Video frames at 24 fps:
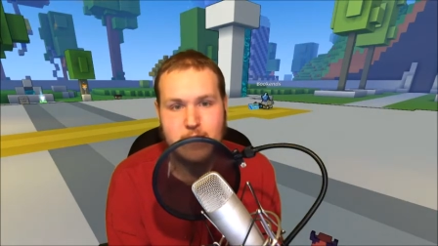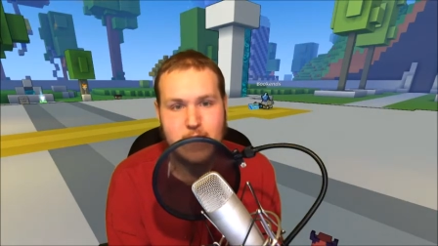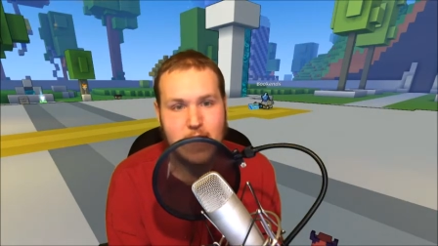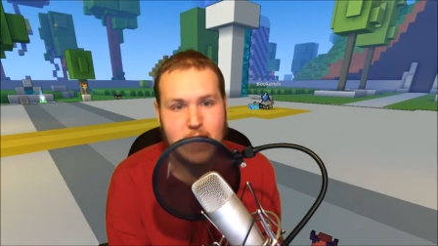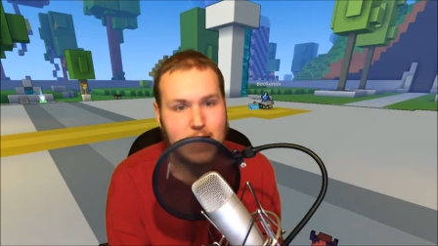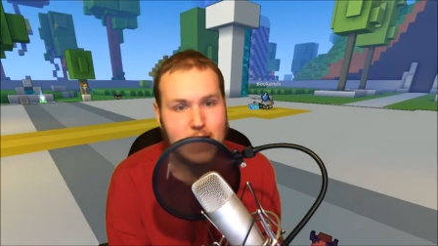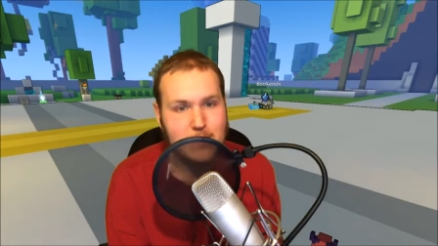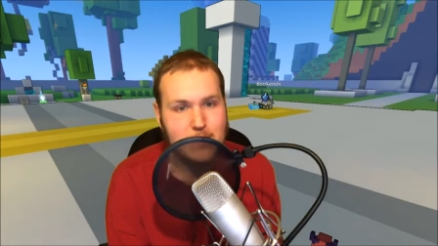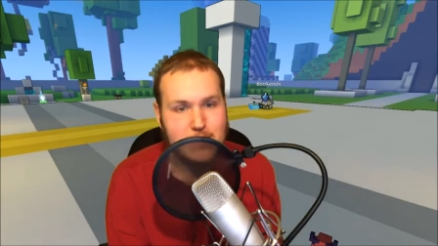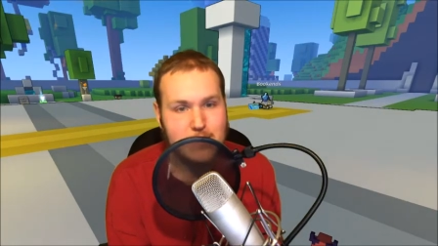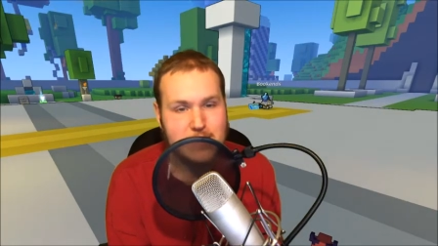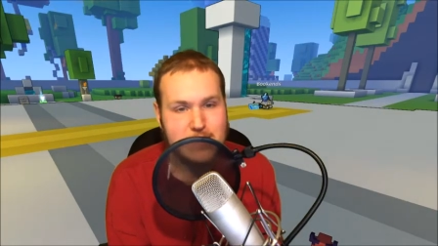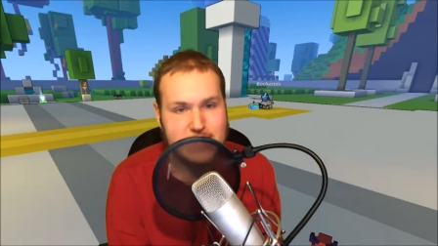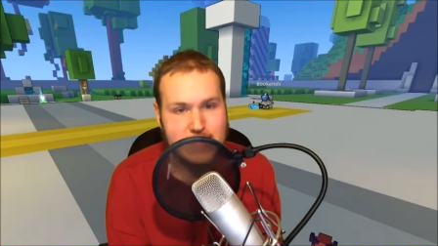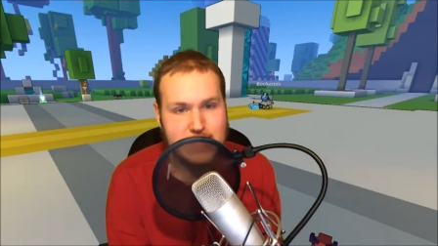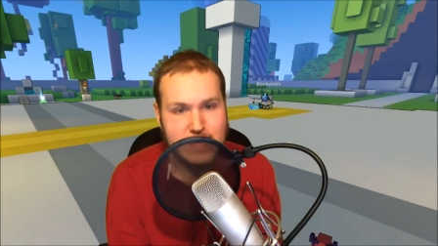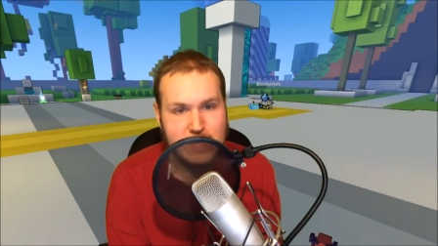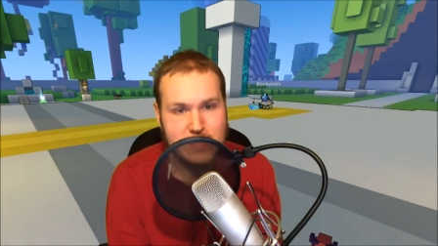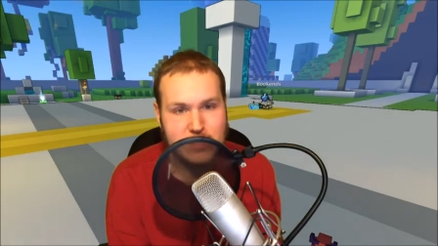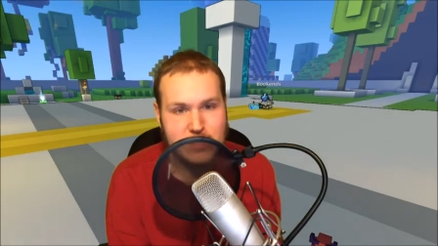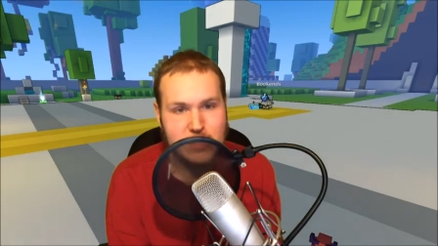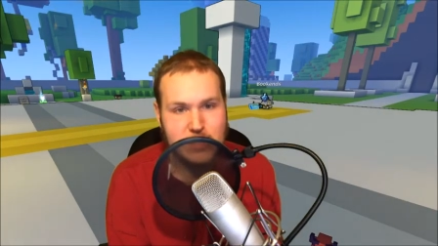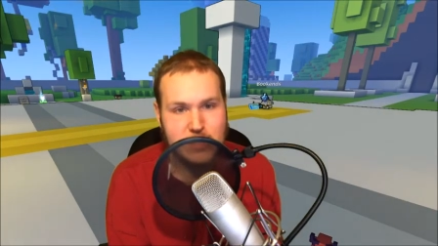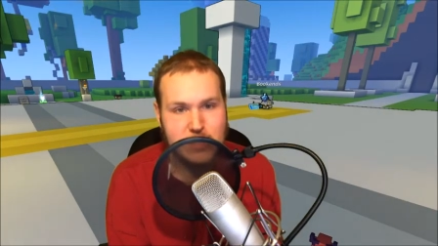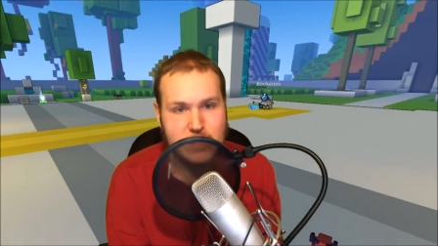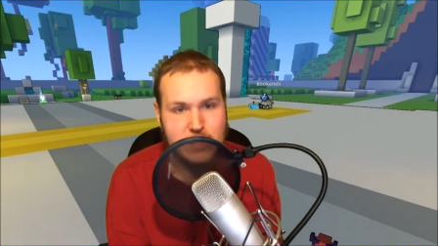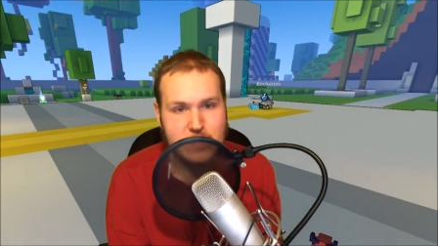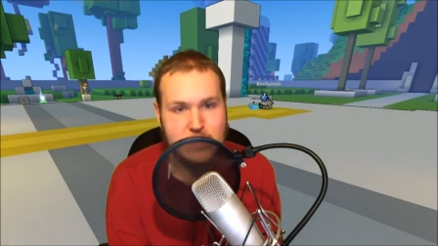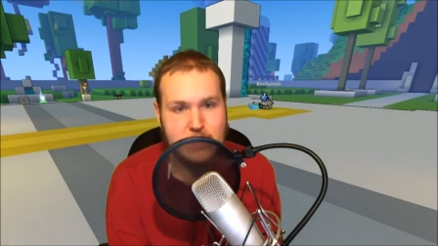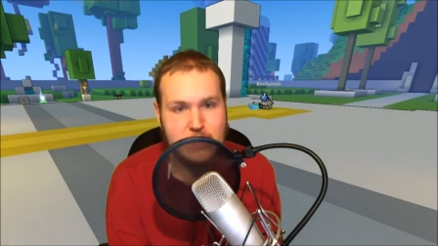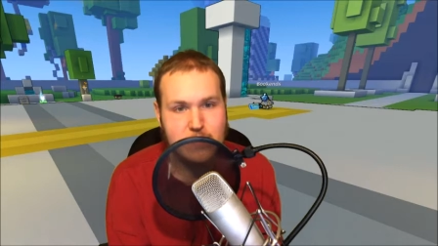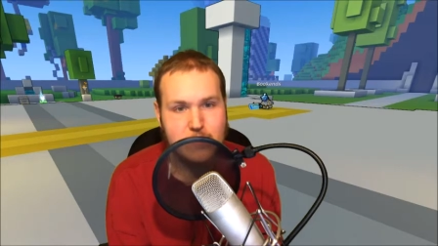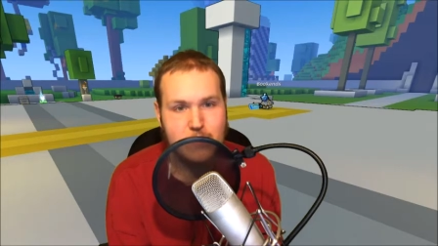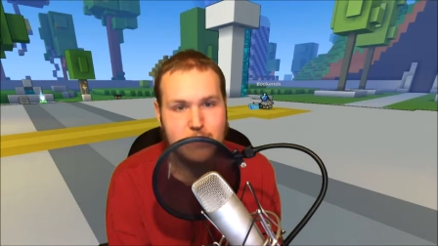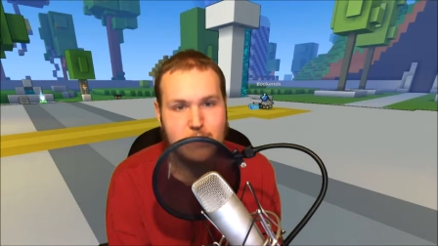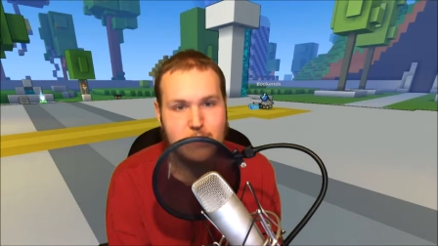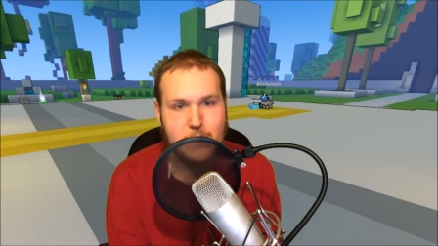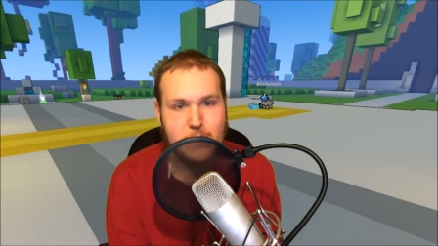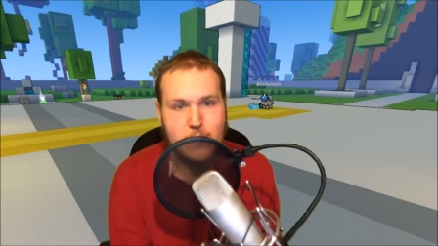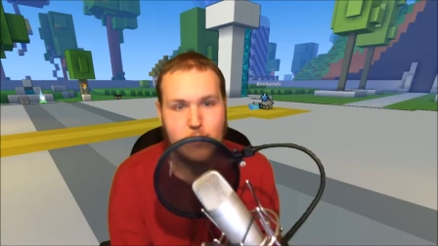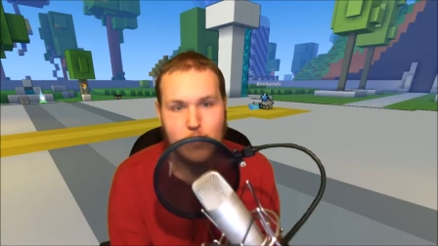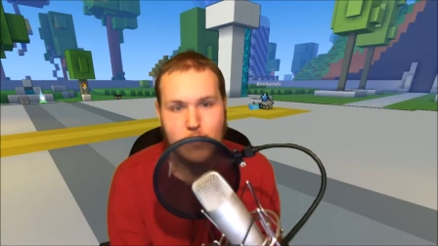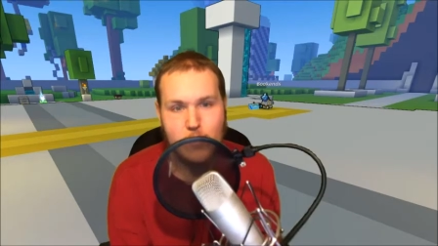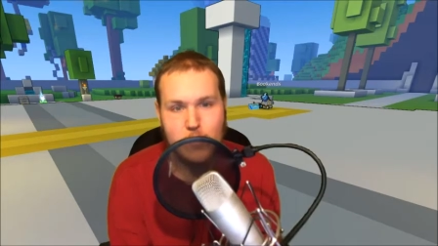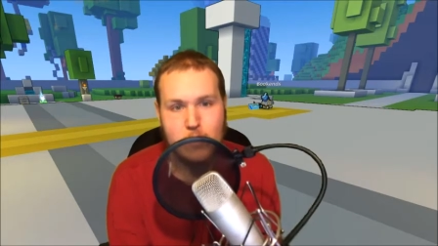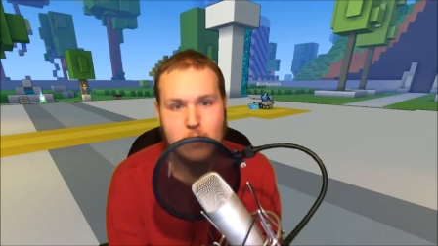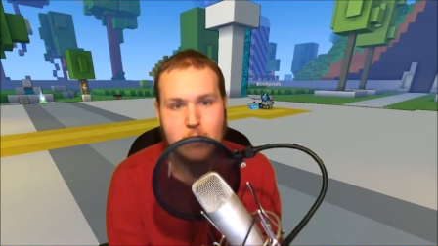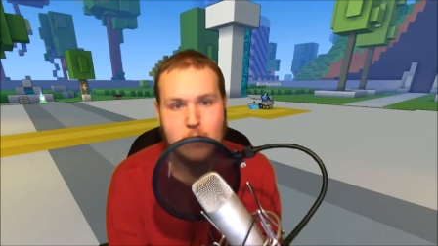compensation
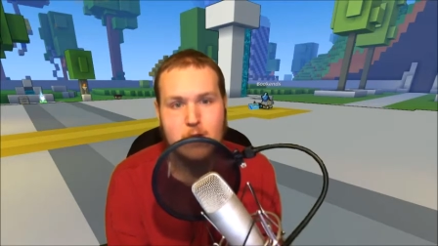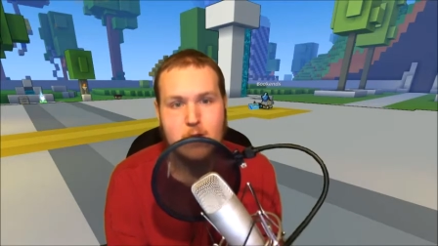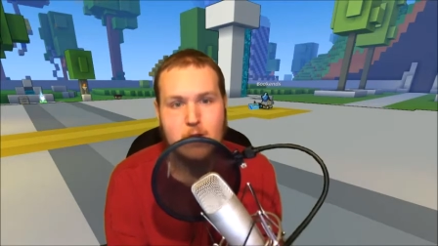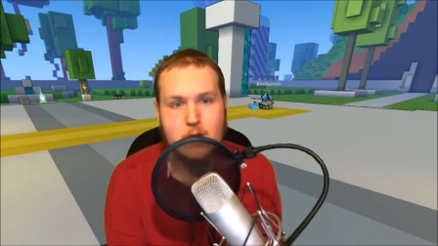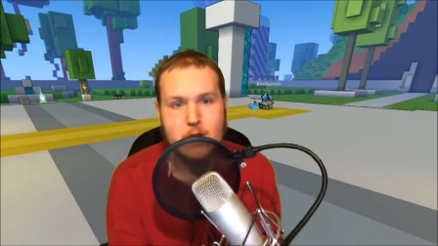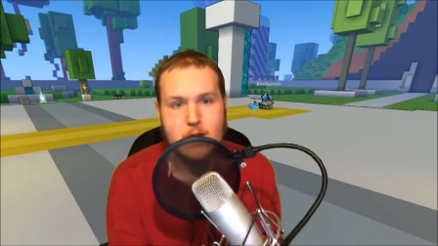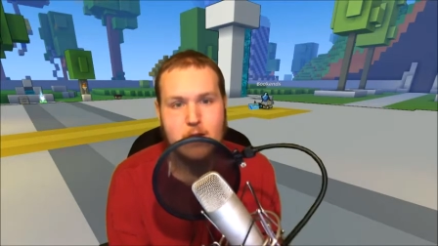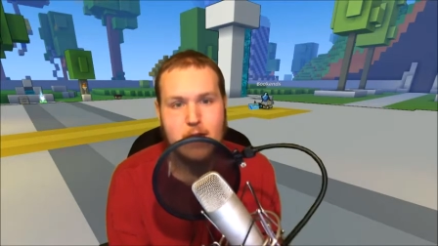for